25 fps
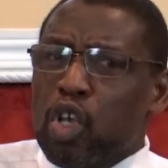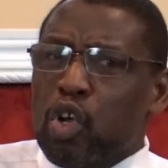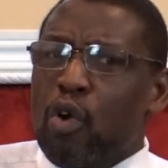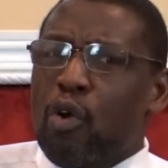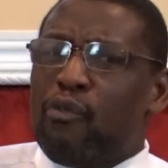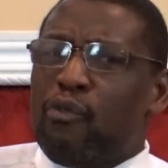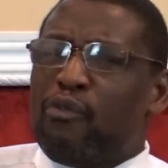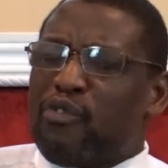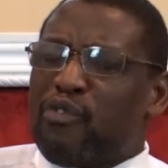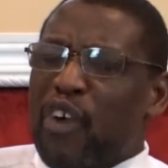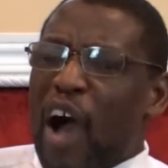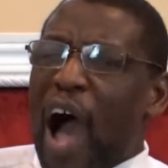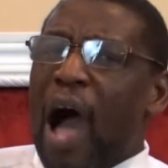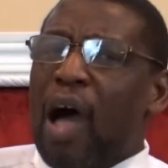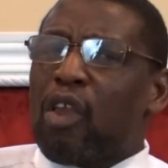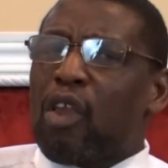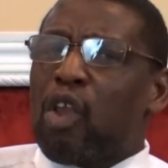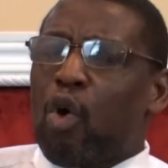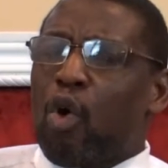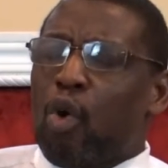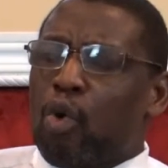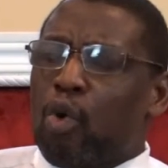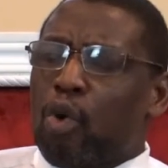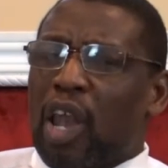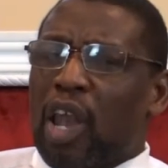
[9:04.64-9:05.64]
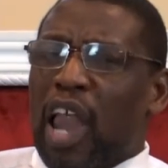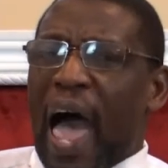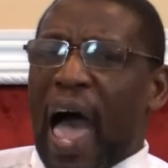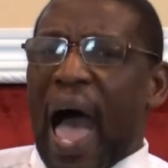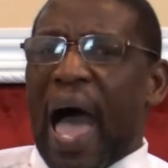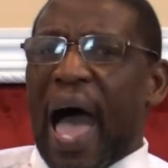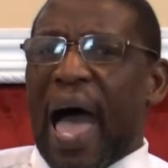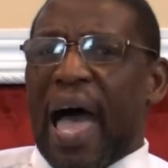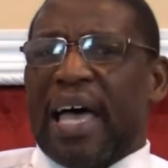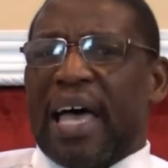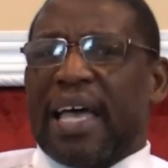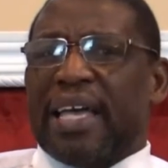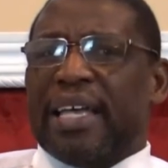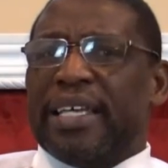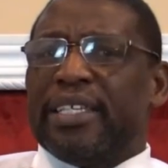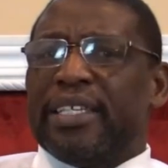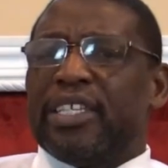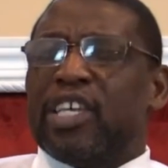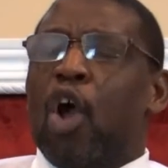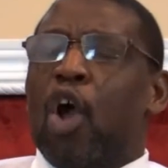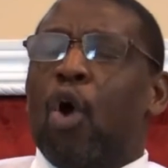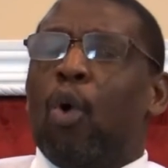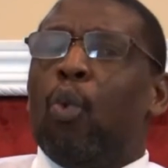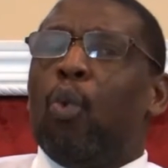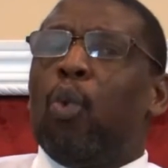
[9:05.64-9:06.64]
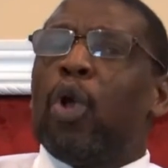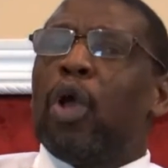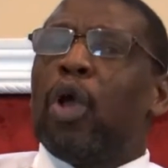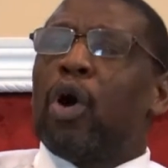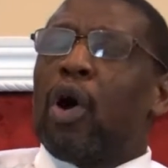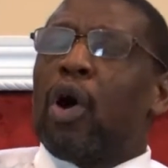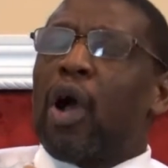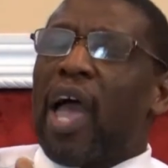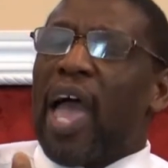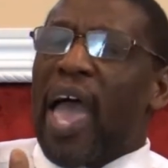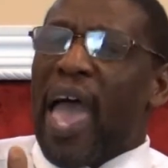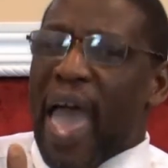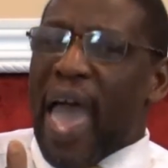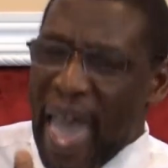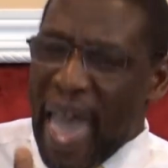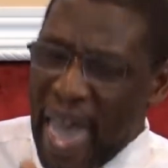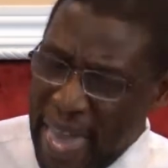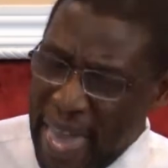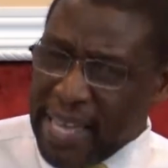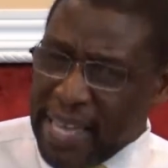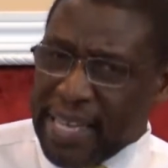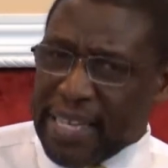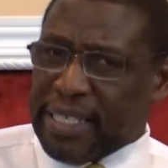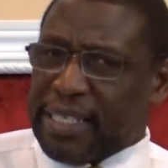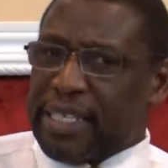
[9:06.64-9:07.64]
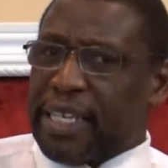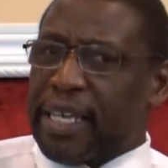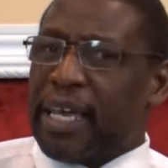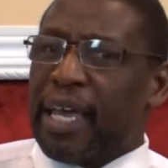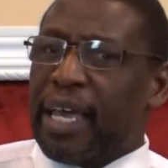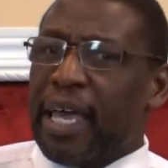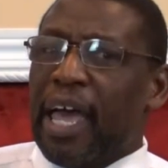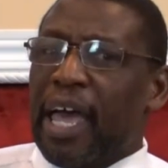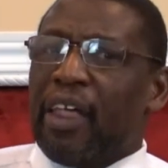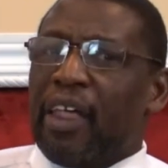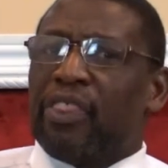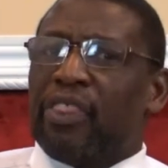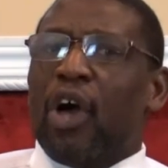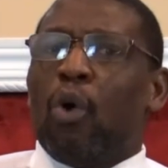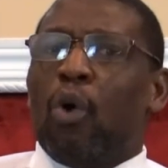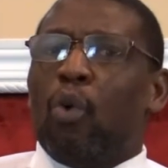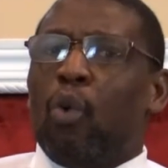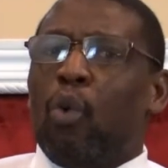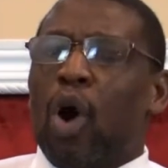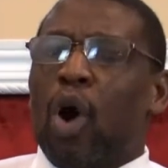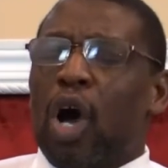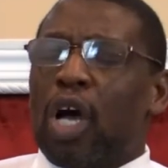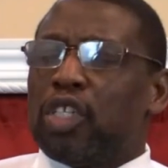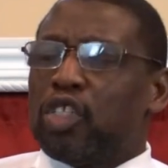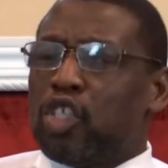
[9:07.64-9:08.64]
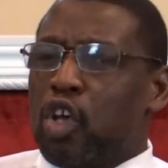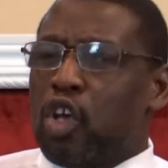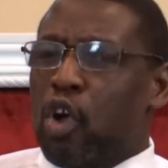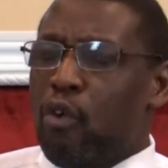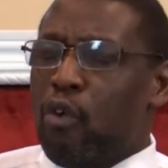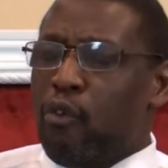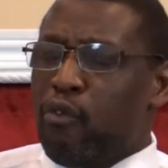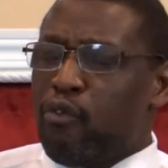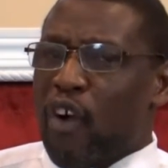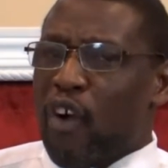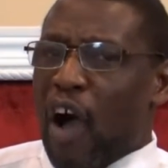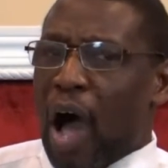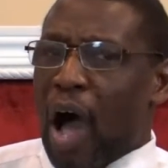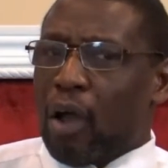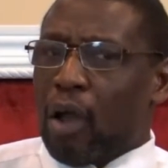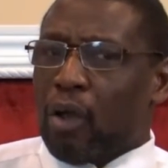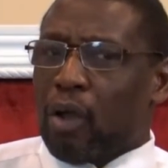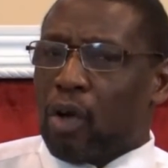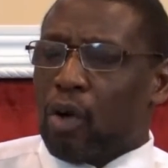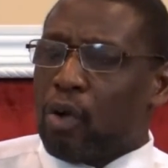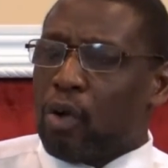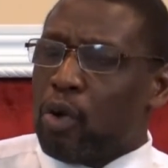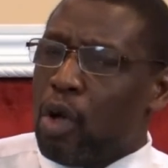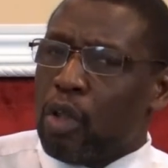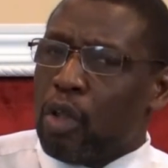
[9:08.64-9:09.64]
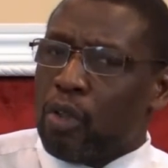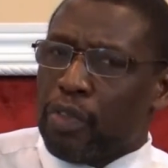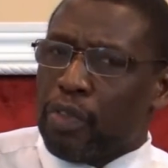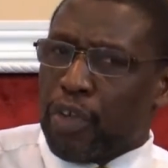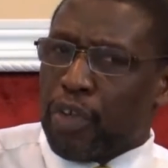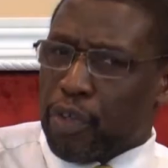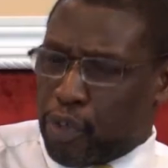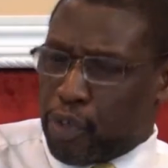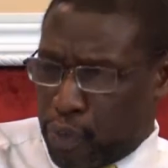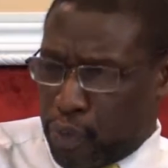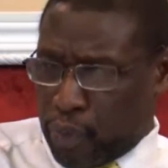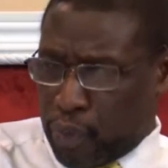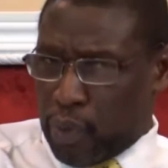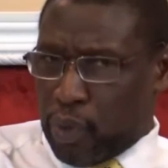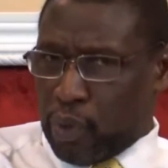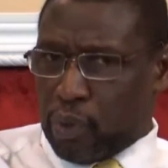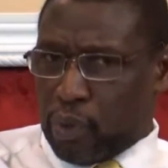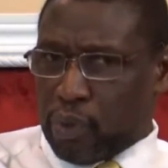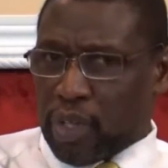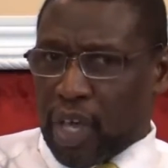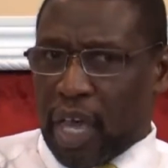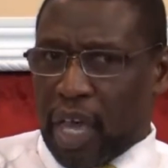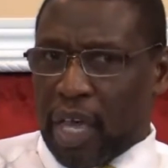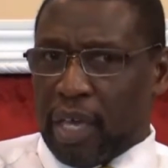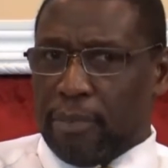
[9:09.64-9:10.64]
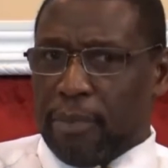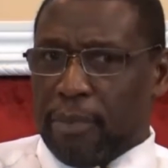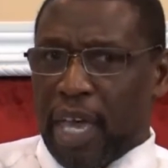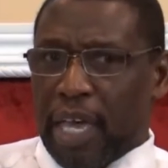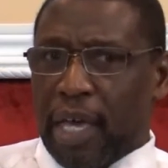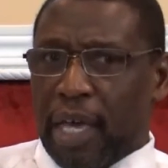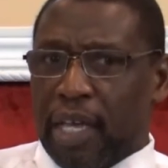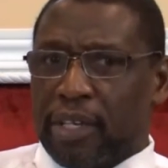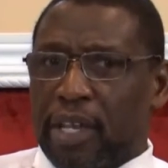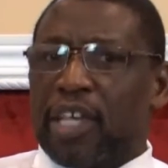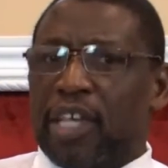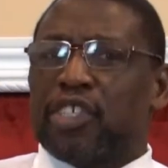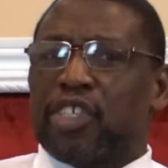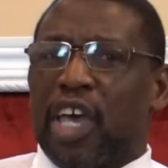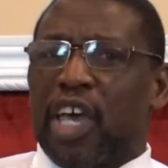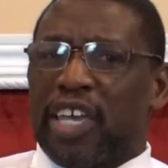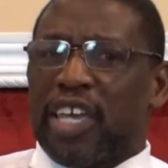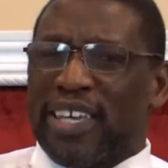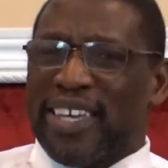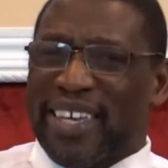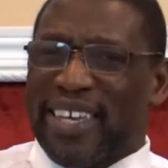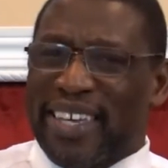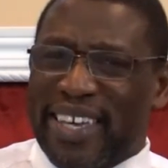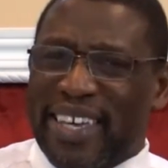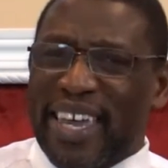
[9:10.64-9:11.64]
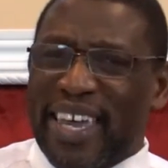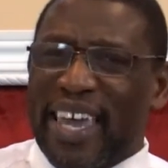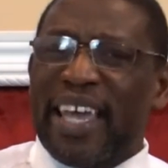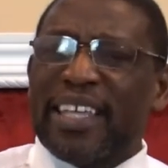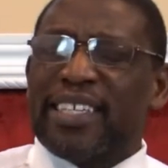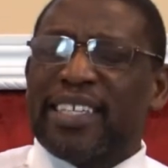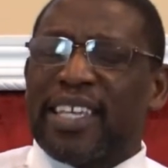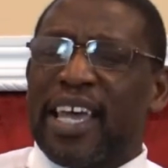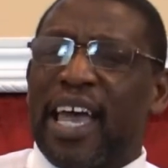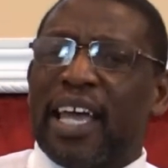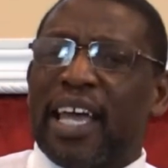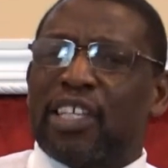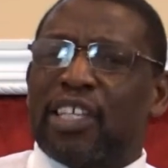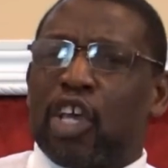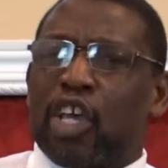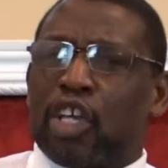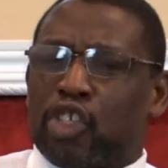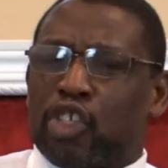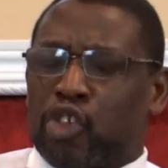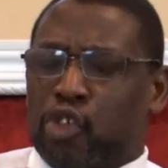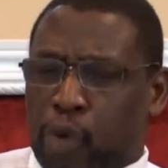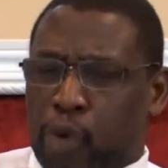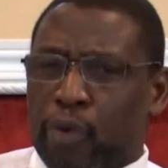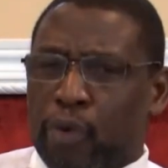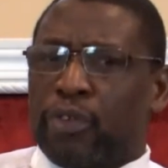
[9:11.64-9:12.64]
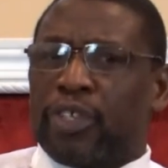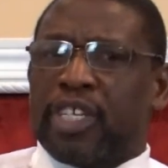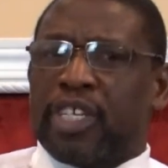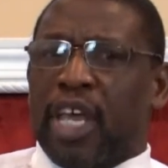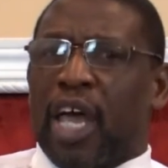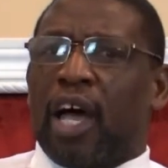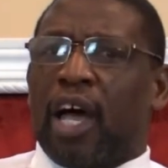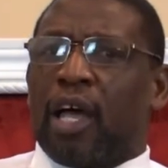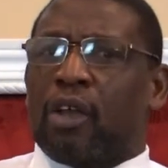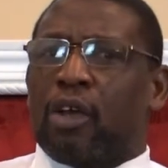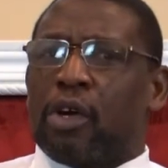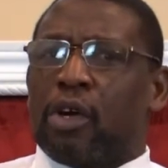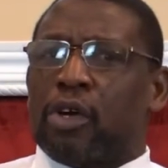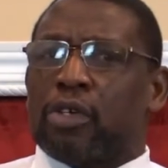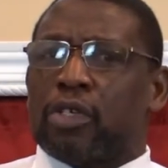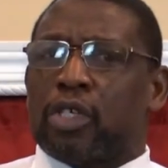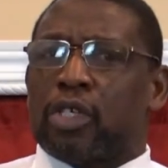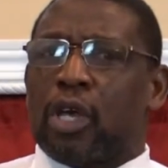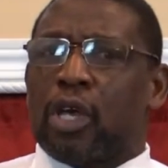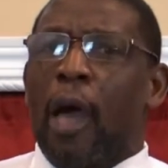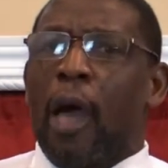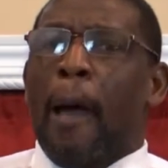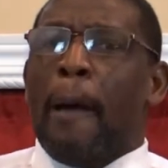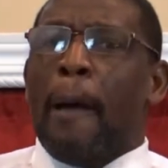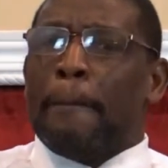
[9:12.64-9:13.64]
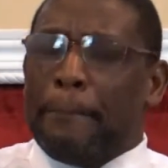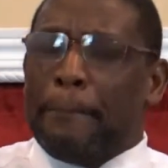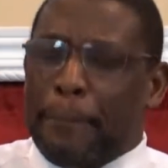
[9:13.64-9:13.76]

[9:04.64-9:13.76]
who follow lies will hate the ones who follow the truth. Amen. They say, get the truth tellers.